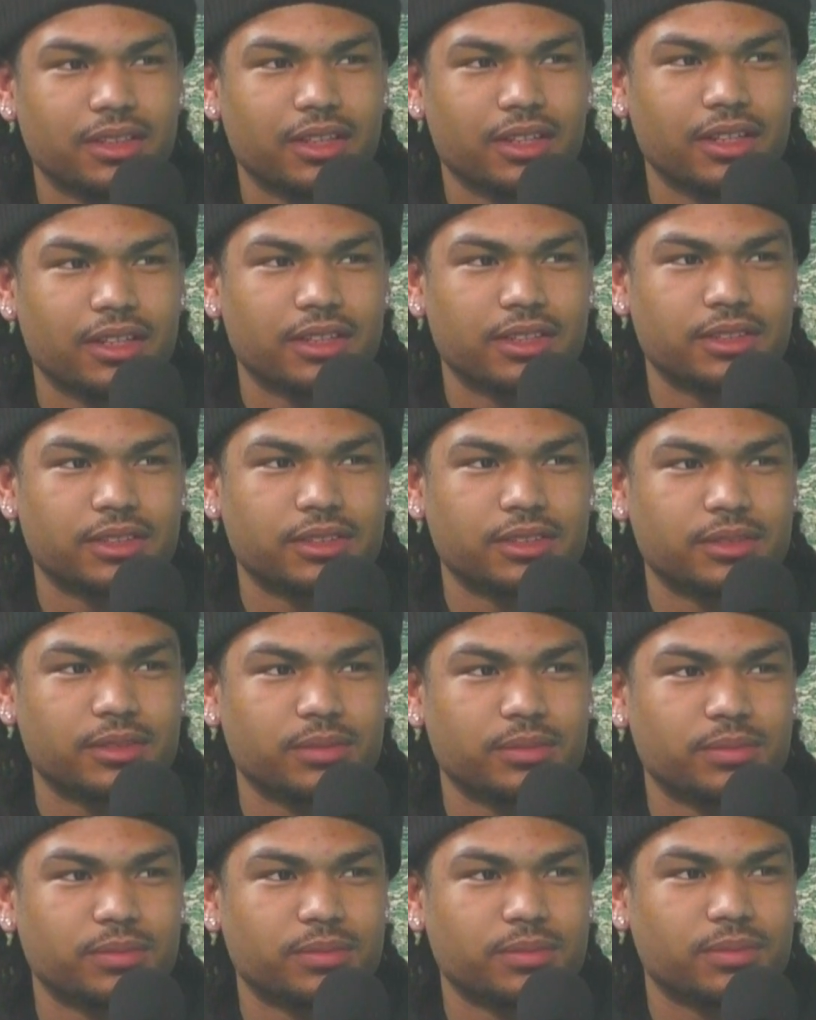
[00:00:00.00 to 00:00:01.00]
And
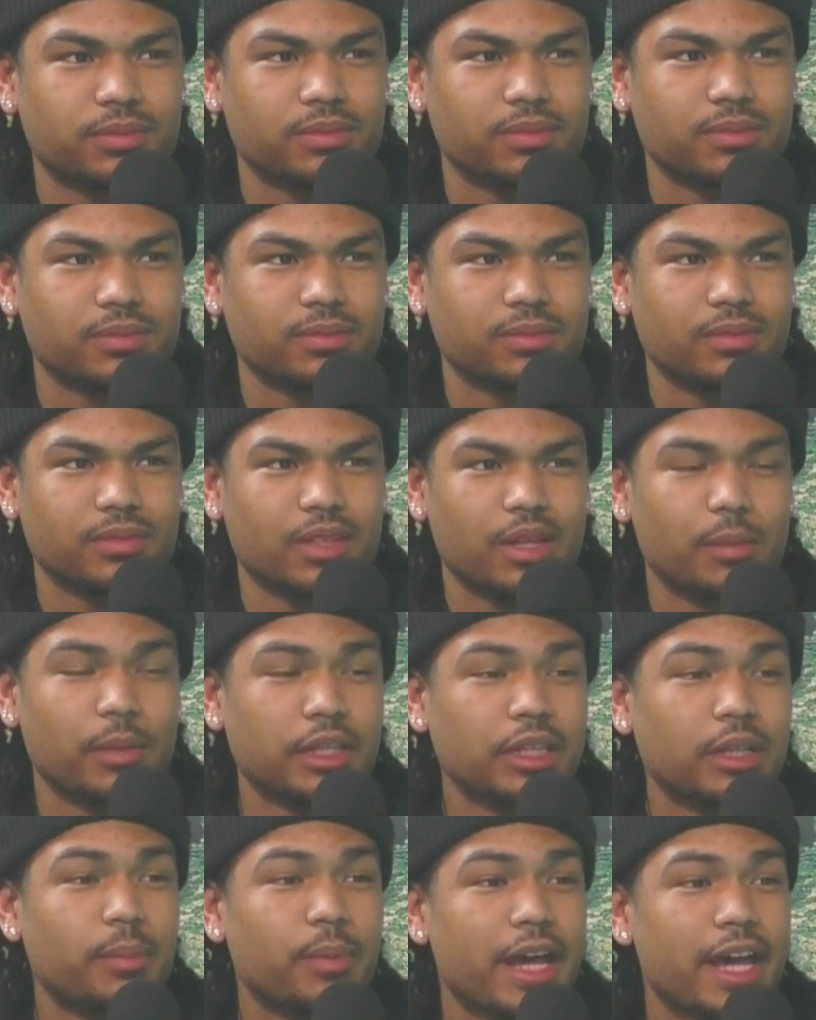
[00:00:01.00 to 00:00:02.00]

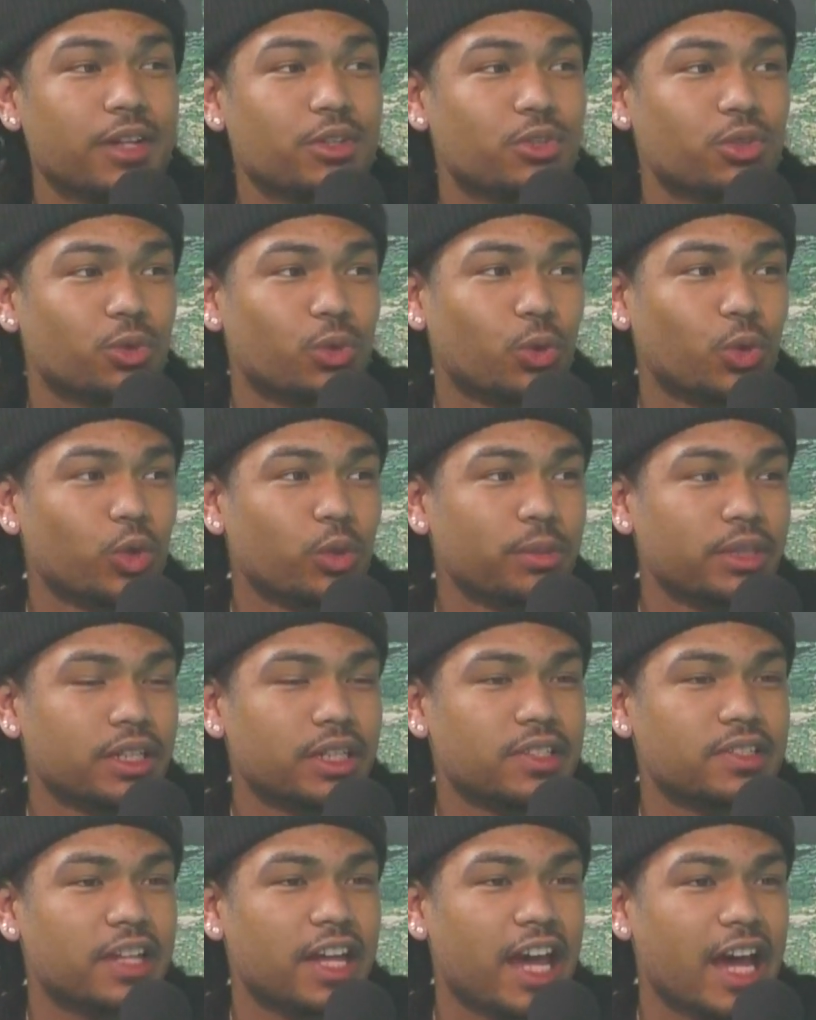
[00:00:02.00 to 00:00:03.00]
but the band is cool
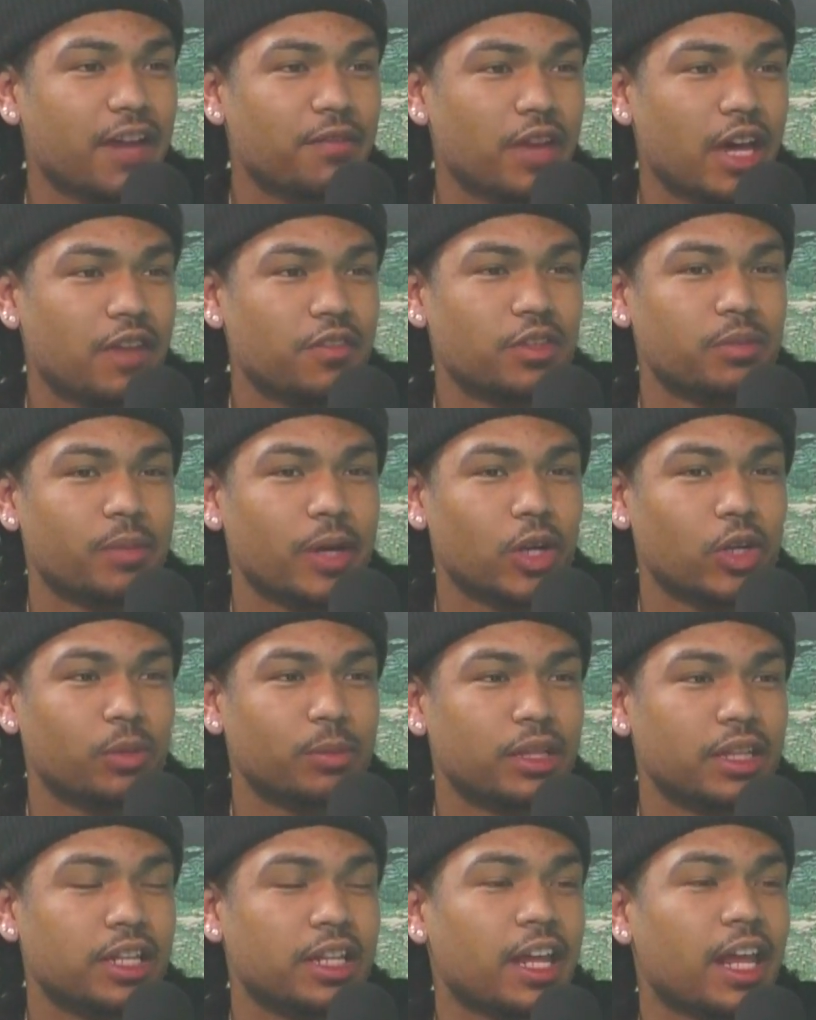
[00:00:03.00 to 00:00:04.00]
because they have heavy metal,
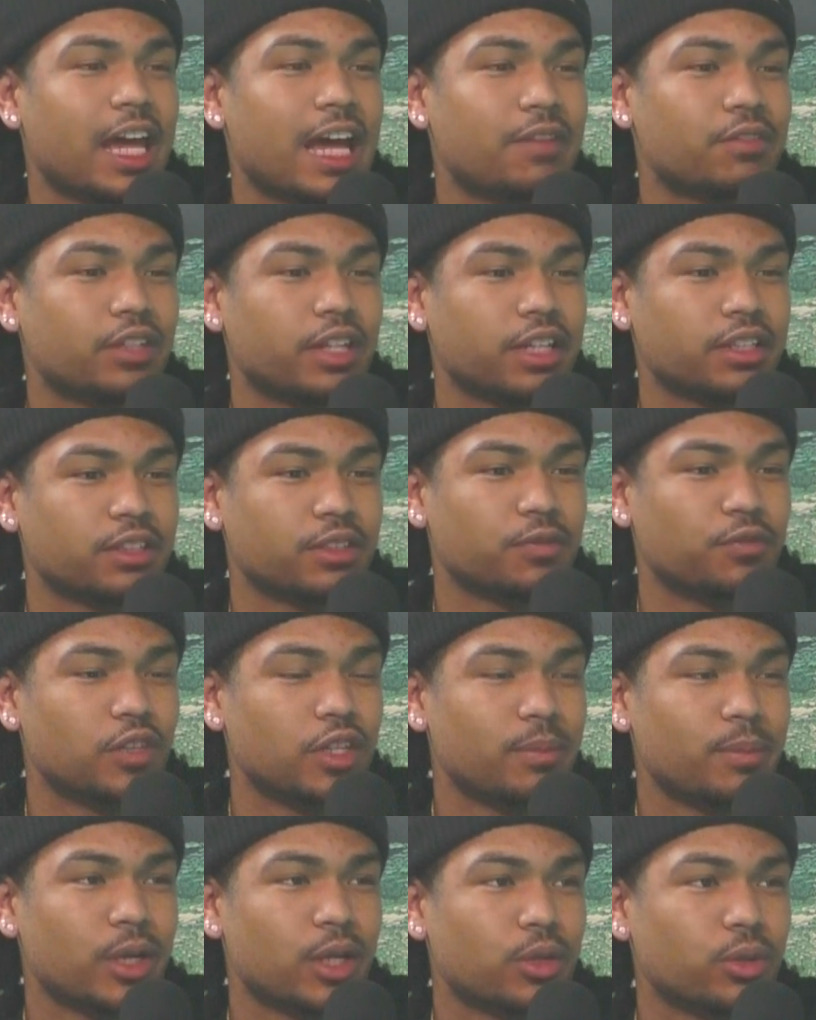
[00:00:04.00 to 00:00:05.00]
but then they have a
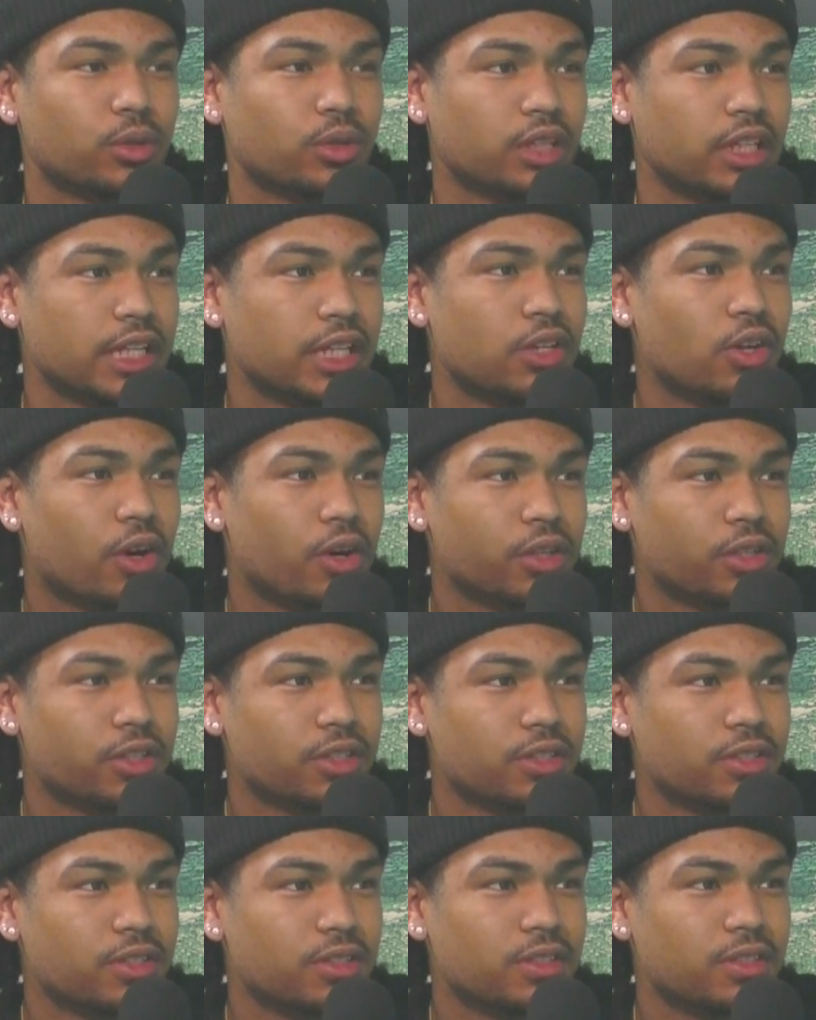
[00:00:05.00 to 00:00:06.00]
female lead
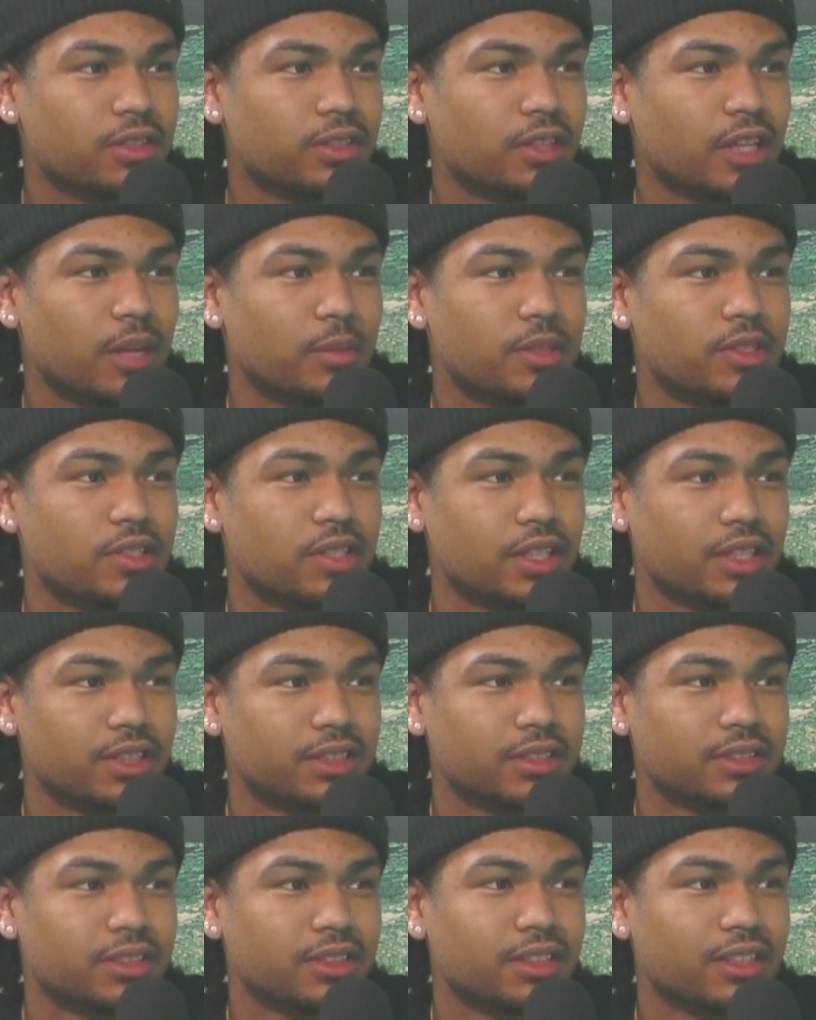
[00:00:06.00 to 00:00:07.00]
artist that be
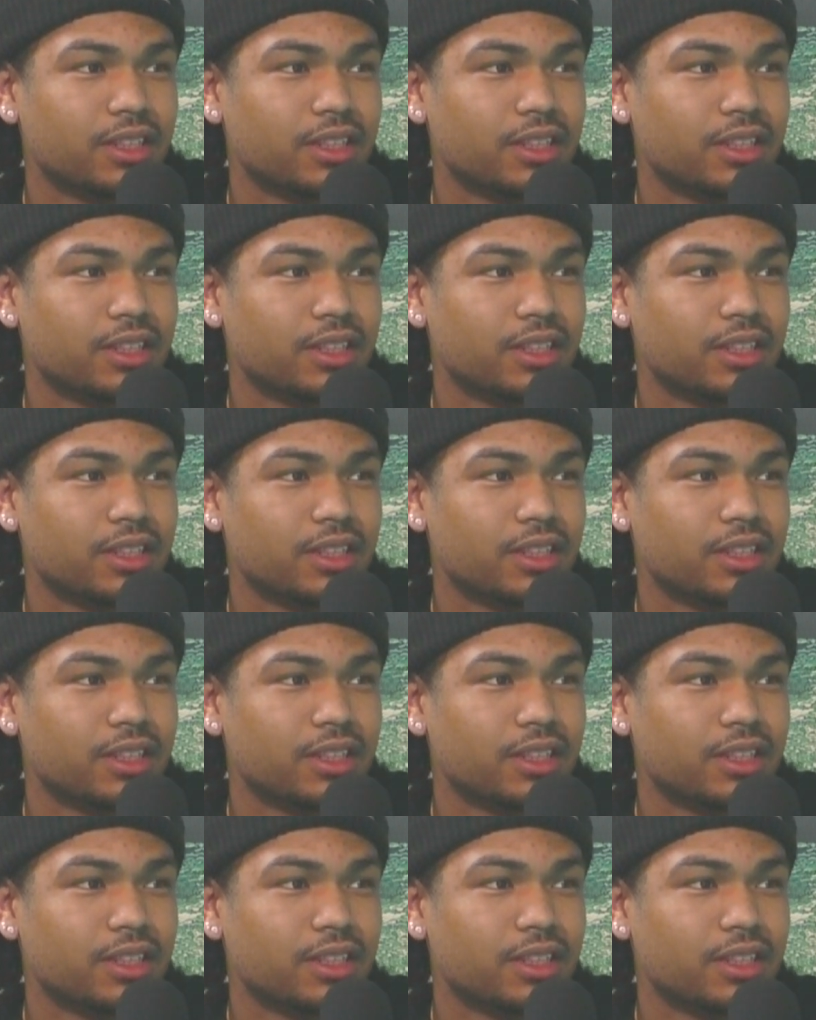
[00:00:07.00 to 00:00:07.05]
singing,